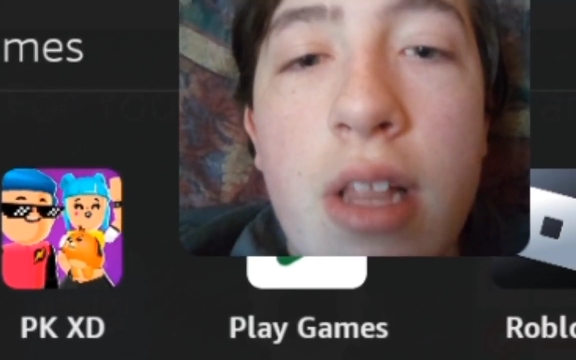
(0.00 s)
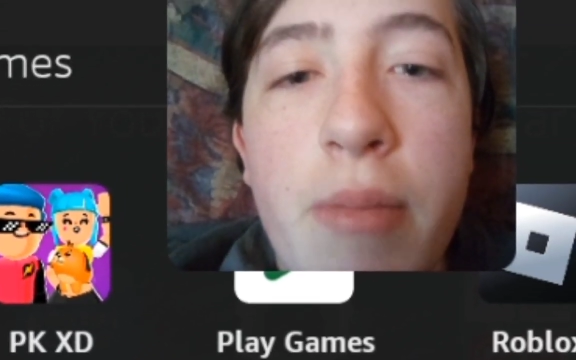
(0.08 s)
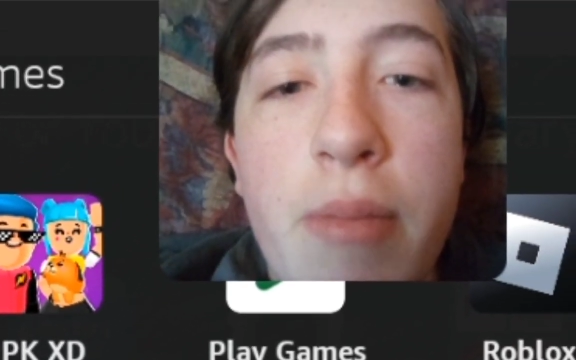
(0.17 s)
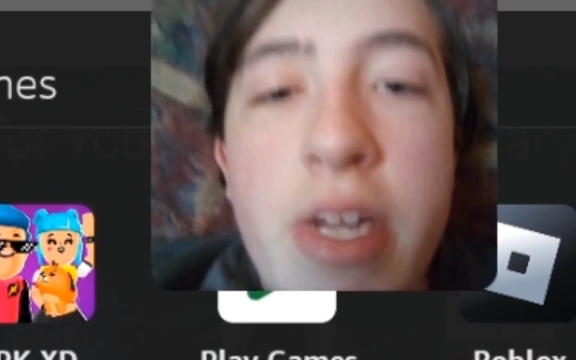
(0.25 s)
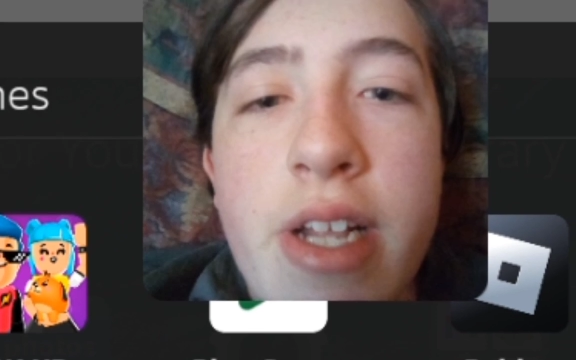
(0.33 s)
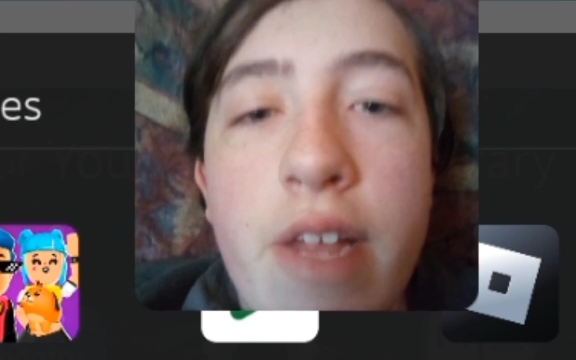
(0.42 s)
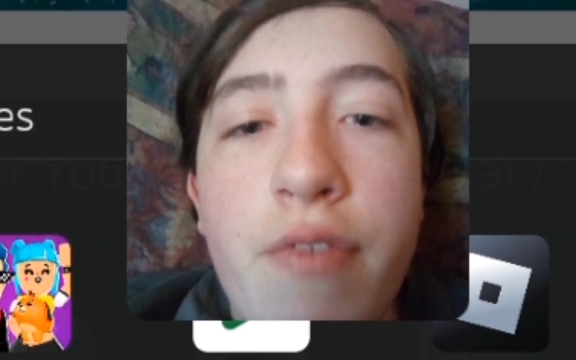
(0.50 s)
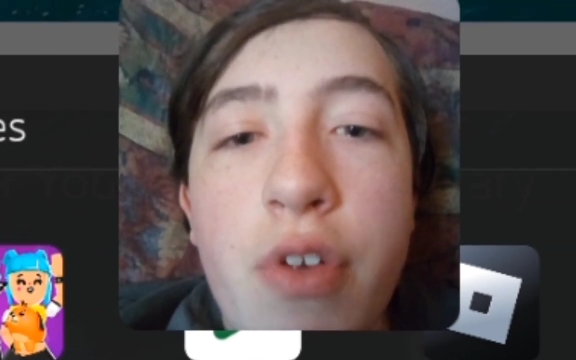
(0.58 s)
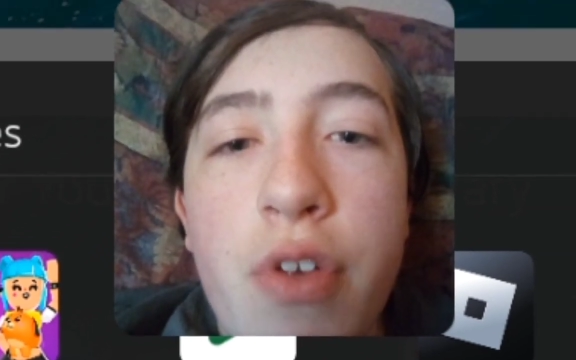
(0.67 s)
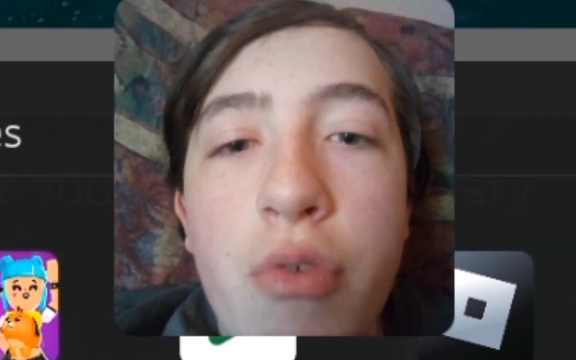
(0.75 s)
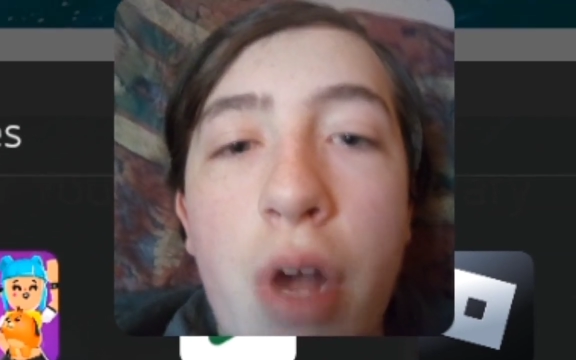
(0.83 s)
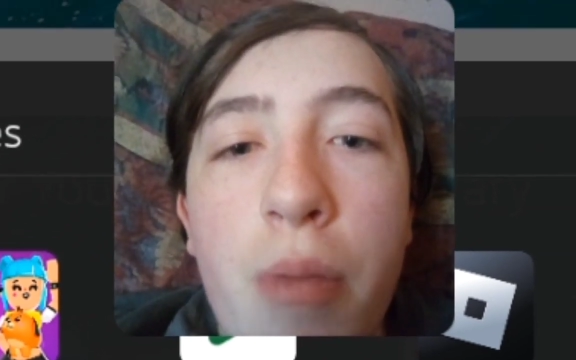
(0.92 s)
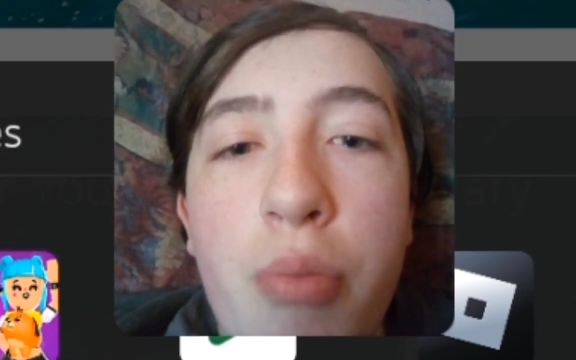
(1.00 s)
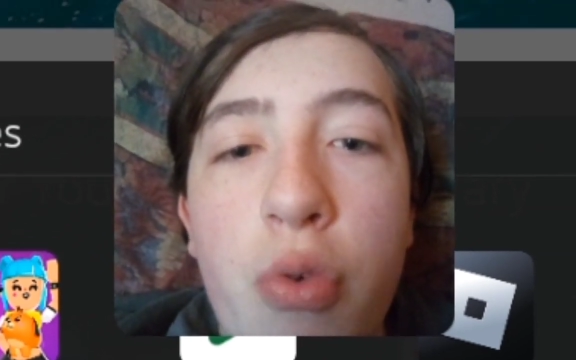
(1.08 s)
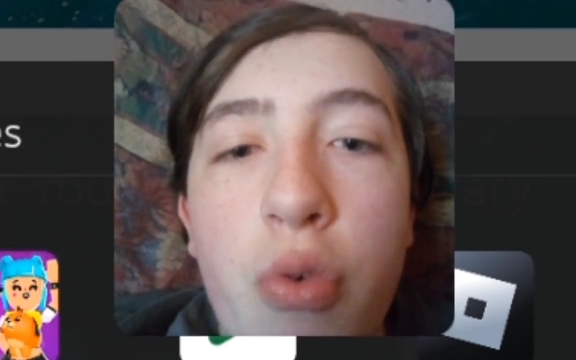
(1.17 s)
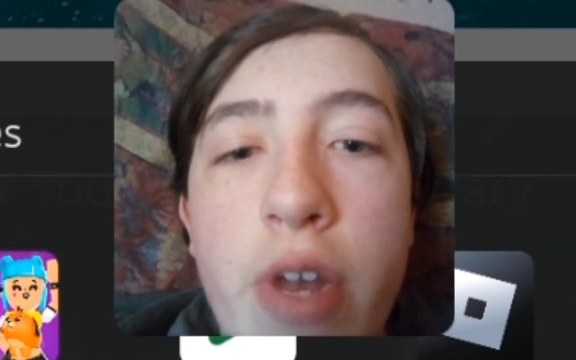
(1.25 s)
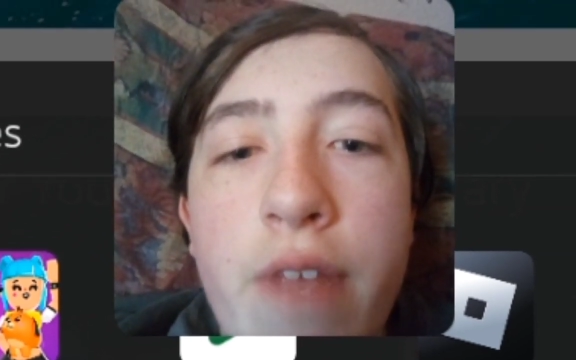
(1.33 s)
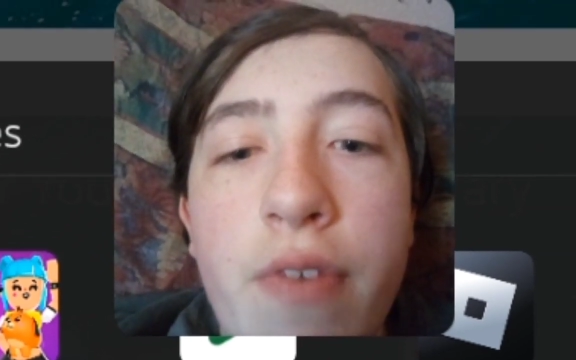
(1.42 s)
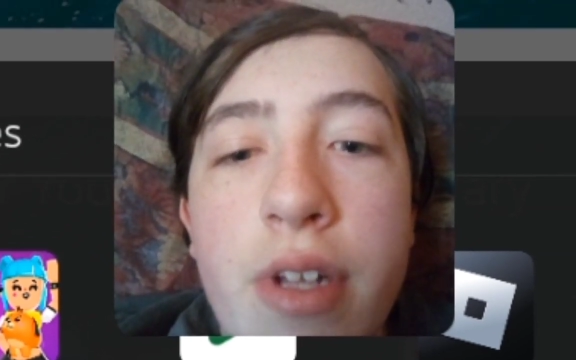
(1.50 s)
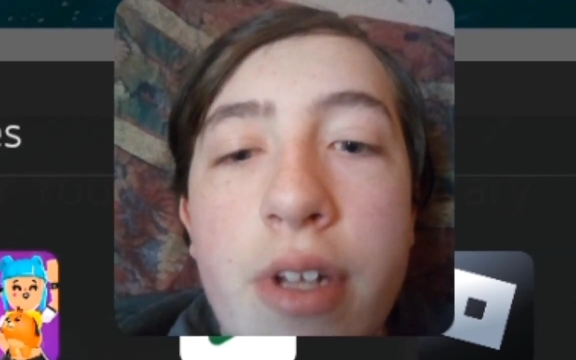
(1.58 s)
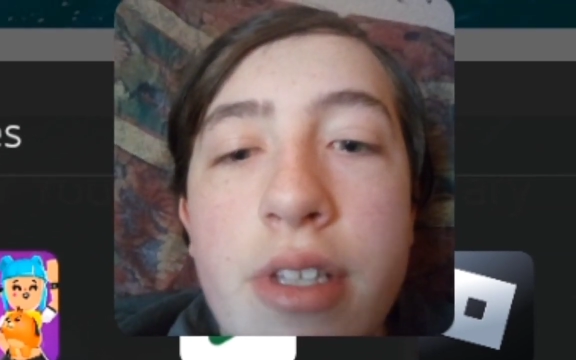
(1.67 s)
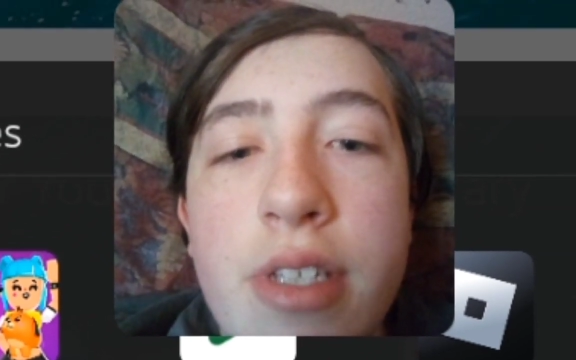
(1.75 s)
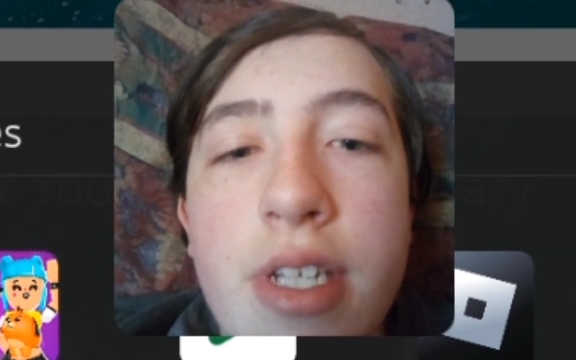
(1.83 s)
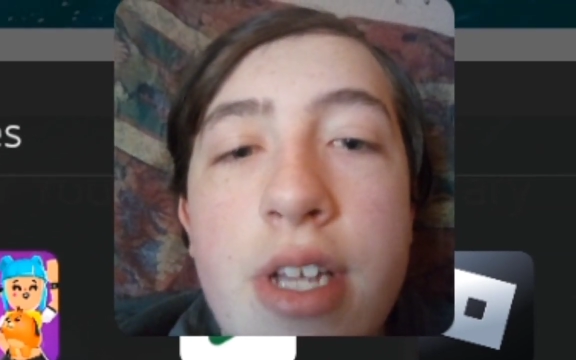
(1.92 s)
me give you a brief
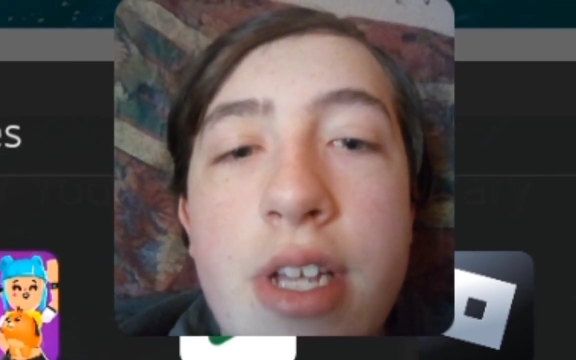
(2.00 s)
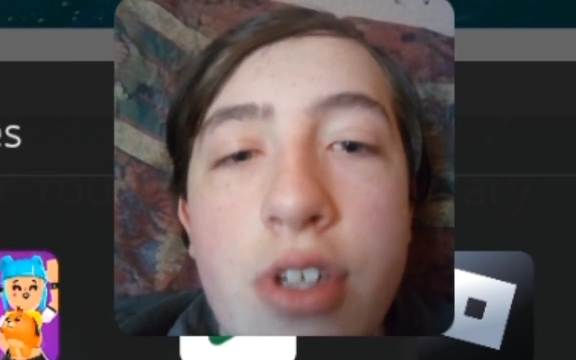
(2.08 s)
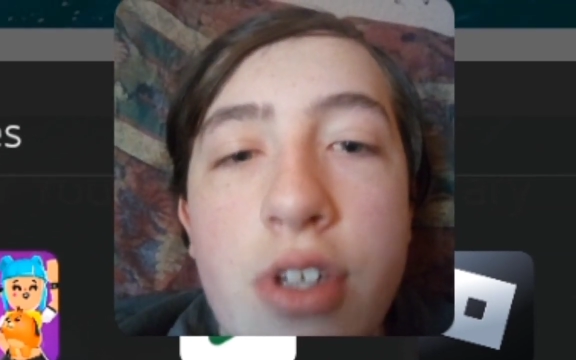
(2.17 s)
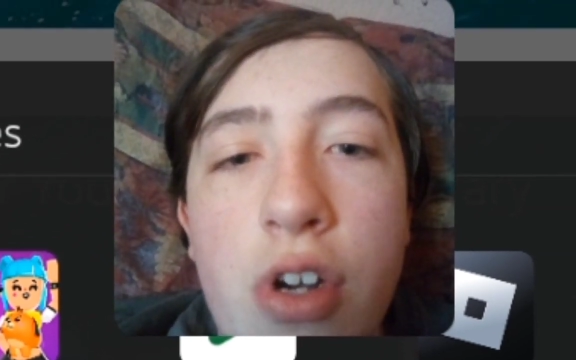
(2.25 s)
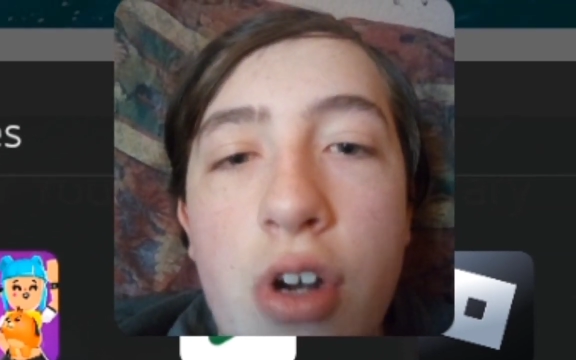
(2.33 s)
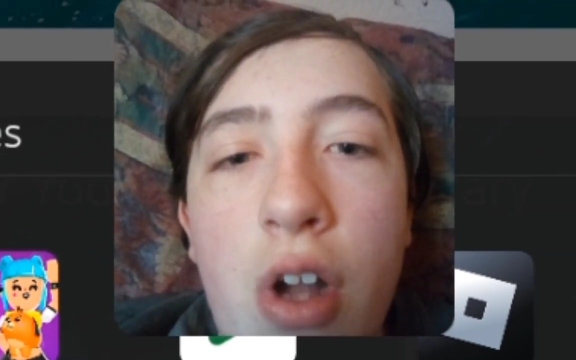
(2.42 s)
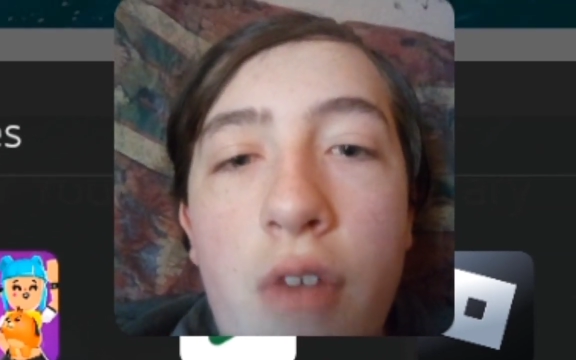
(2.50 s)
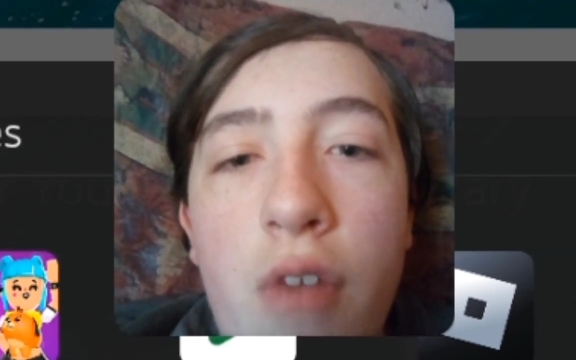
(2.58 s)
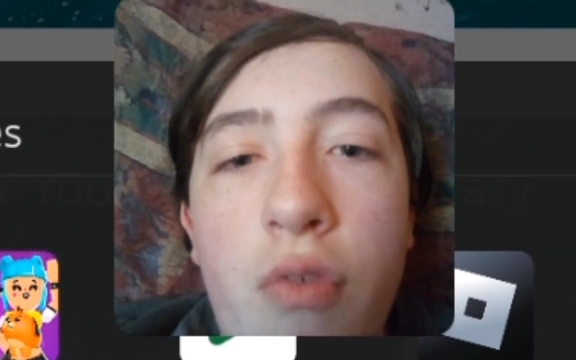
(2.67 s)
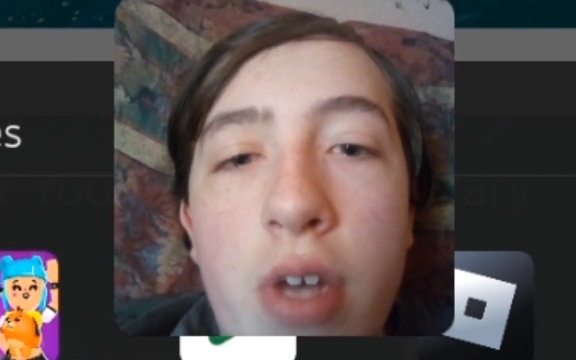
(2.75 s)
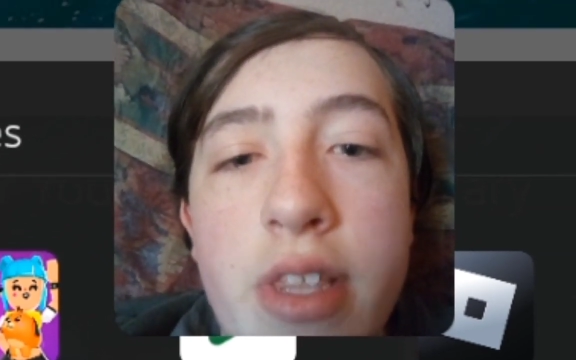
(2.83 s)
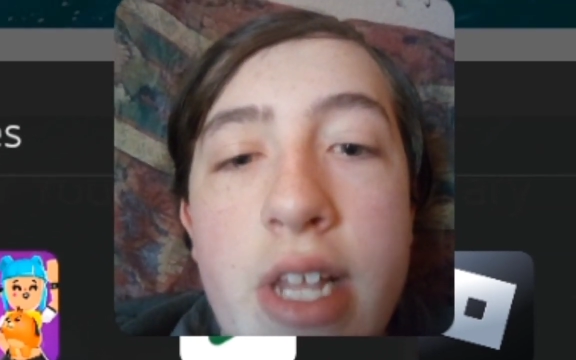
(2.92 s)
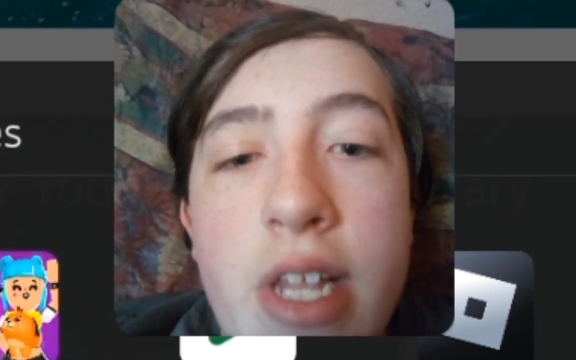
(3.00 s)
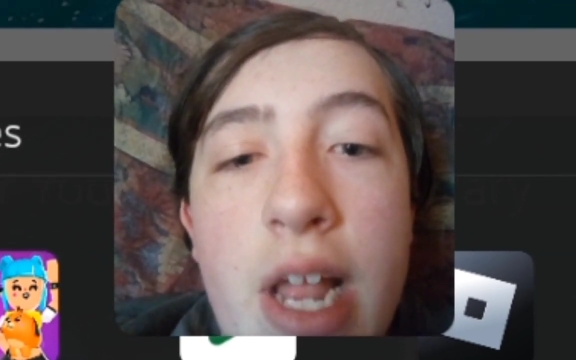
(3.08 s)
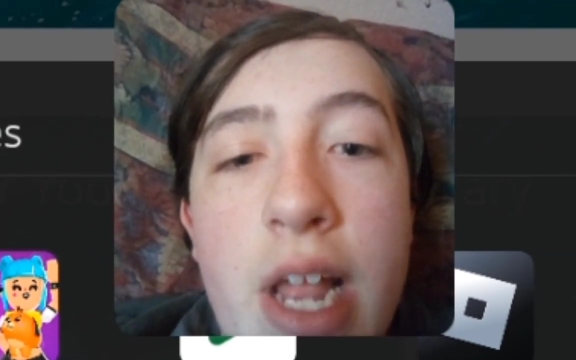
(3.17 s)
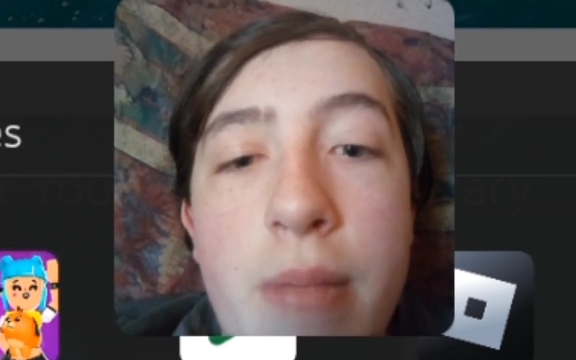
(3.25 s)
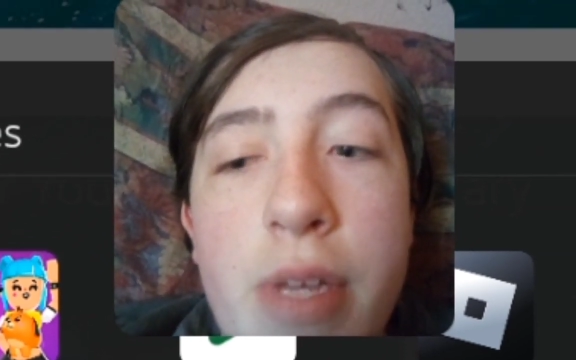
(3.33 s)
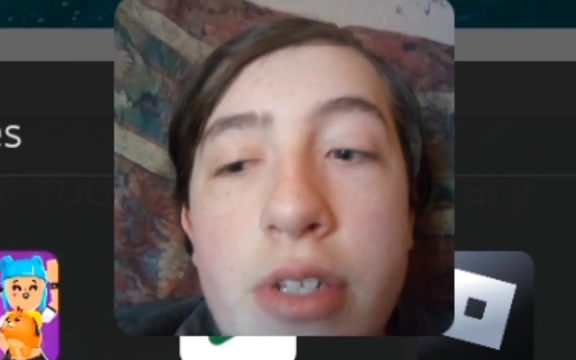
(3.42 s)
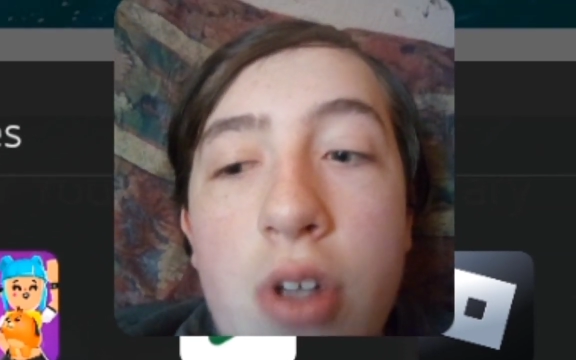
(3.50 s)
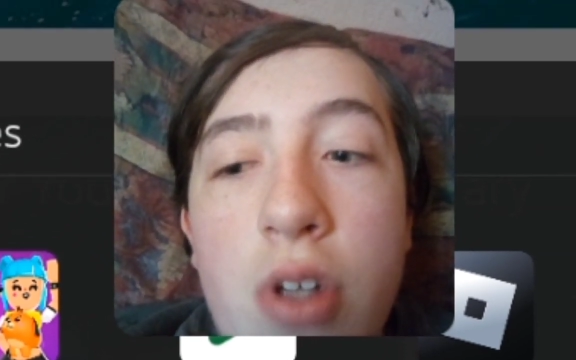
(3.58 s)
teaser of what the game is